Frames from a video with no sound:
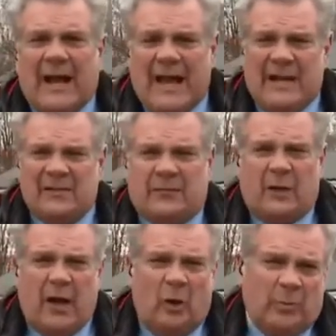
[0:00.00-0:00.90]
and ask
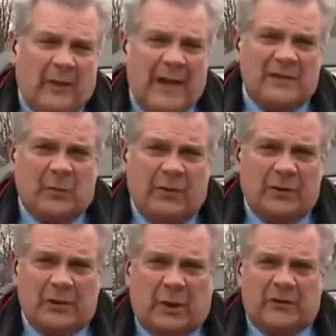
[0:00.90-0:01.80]
for help, and that's when
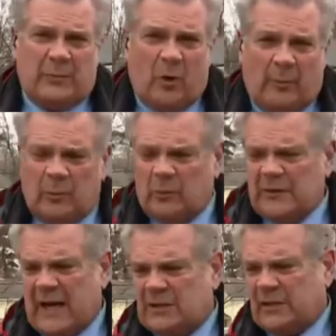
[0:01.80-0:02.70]
the sheriff's department
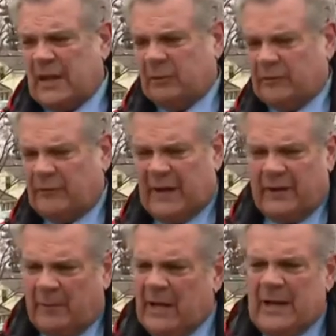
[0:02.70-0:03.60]
was actually able to
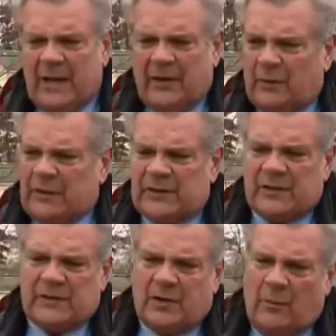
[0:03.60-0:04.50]
find them. There is
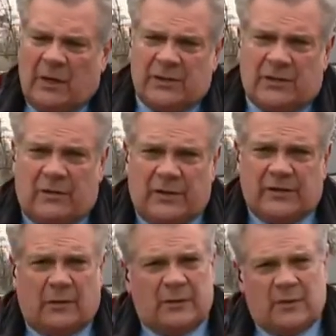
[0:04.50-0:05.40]
so much to
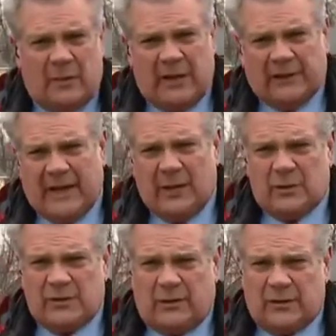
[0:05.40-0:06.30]
this. There are so many
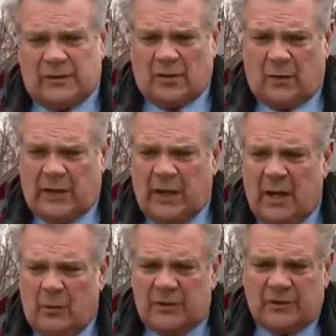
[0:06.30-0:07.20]
layers to this story.
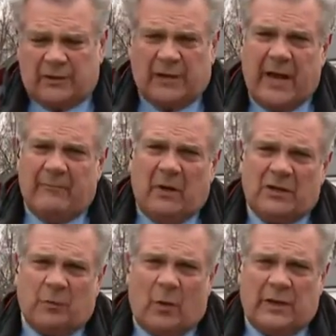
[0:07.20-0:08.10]
We certainly have have
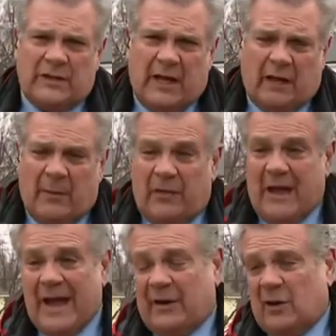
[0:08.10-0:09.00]
much more to tell about
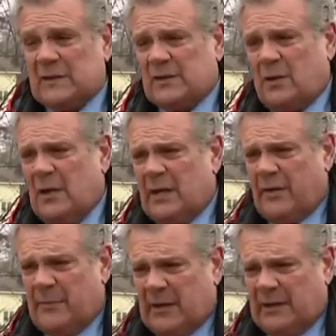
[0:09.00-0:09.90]
that, and also
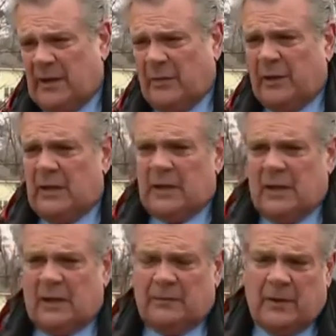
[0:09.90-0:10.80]
the mental health
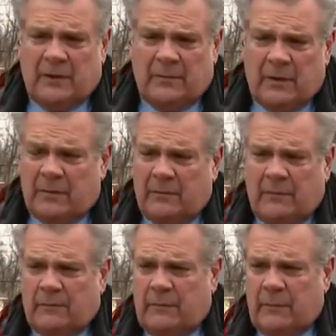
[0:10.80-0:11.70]
uh, uh,
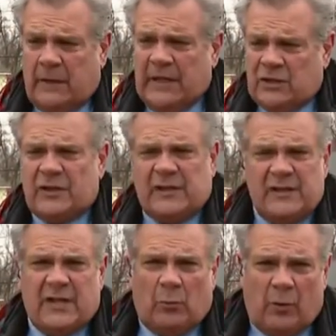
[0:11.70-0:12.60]
uh,
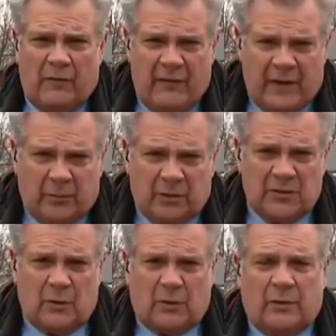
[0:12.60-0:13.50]
agencies that were available
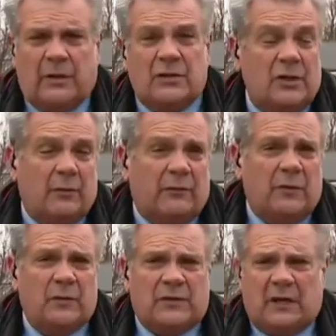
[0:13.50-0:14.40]
to her that she
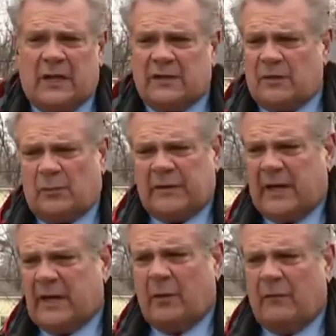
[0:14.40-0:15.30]
refused to get. So we'll take
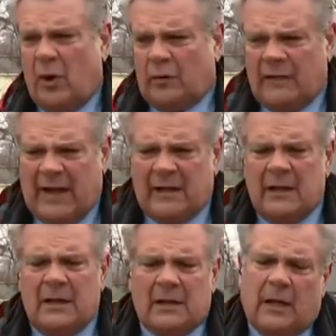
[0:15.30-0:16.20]
care of all of that
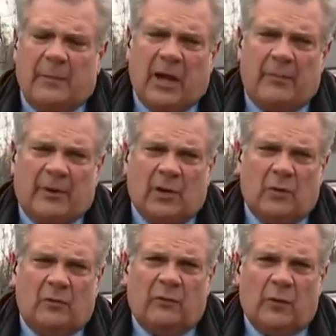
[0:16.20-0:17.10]
coming up on
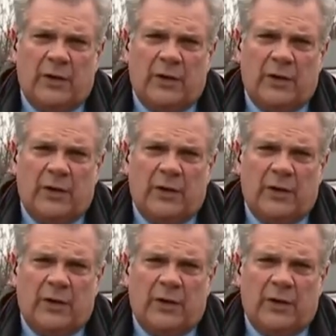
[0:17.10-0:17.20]
Local 4